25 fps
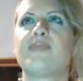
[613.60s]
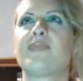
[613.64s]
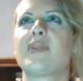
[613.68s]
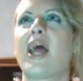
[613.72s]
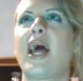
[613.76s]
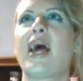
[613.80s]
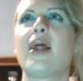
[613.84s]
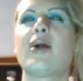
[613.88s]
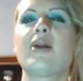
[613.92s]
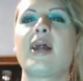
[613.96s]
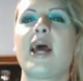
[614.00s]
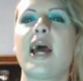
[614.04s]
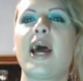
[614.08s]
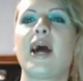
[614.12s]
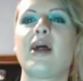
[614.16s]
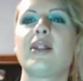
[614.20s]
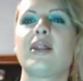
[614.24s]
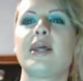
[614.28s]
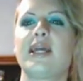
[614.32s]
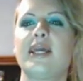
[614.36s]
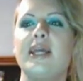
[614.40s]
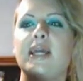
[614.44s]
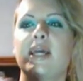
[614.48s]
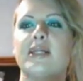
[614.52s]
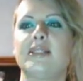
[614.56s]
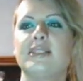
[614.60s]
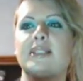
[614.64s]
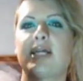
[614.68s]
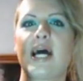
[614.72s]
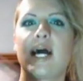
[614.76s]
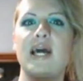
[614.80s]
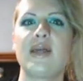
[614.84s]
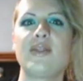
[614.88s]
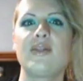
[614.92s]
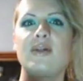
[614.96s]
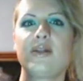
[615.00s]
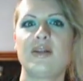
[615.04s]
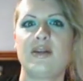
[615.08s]
I don't know how, like, he
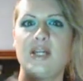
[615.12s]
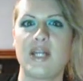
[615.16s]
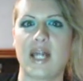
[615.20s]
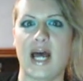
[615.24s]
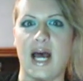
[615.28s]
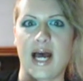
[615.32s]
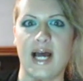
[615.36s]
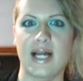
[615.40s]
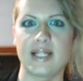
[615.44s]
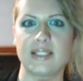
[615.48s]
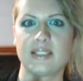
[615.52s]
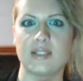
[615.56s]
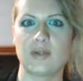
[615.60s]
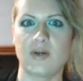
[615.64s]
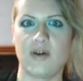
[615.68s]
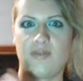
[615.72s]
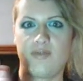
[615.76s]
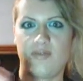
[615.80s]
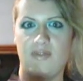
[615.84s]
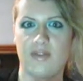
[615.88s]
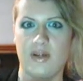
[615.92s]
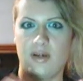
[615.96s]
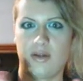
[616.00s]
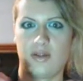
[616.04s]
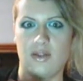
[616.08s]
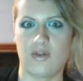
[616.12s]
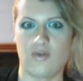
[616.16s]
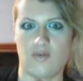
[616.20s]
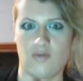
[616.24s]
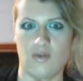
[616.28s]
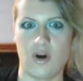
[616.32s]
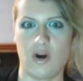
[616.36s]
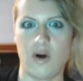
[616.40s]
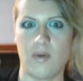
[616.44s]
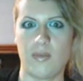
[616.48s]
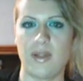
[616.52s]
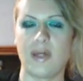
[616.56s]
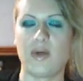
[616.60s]
untied the knots of the, the
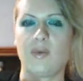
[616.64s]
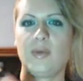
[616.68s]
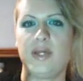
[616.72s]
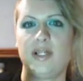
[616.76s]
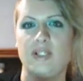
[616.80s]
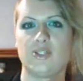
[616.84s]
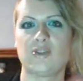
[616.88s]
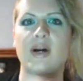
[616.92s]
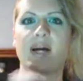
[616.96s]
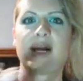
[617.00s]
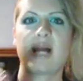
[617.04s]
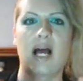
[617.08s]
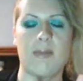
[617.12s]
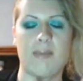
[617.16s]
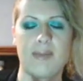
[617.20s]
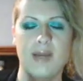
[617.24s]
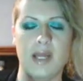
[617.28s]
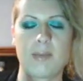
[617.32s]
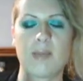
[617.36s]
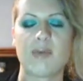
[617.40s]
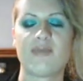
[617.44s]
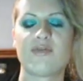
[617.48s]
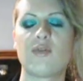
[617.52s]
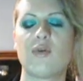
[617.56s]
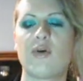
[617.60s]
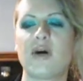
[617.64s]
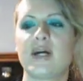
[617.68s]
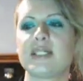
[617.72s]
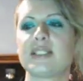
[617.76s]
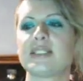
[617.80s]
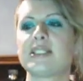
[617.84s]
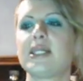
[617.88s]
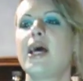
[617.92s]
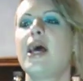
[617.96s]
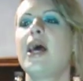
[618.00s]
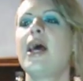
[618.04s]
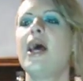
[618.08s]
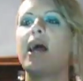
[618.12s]
rope. Like, we tried helping him, of course.
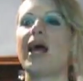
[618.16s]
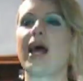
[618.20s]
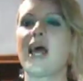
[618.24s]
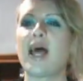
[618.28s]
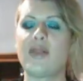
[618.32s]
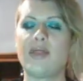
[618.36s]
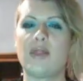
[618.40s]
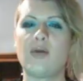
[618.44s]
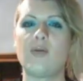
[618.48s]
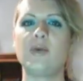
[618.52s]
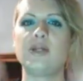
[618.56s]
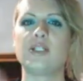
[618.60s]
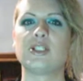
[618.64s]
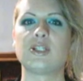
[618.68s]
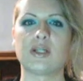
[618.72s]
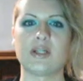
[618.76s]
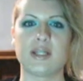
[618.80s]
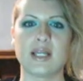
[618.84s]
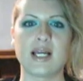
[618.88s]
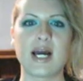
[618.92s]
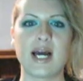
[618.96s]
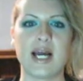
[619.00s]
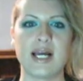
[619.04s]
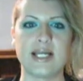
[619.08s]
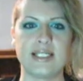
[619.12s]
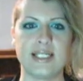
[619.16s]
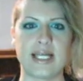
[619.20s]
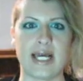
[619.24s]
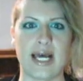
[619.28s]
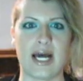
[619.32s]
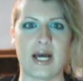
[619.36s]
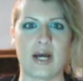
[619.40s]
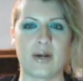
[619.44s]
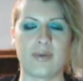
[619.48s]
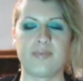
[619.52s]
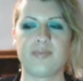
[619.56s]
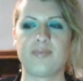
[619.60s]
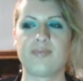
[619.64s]
And then we took the guy
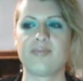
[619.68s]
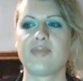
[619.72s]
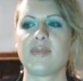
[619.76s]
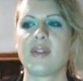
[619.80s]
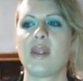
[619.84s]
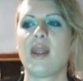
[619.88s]
down.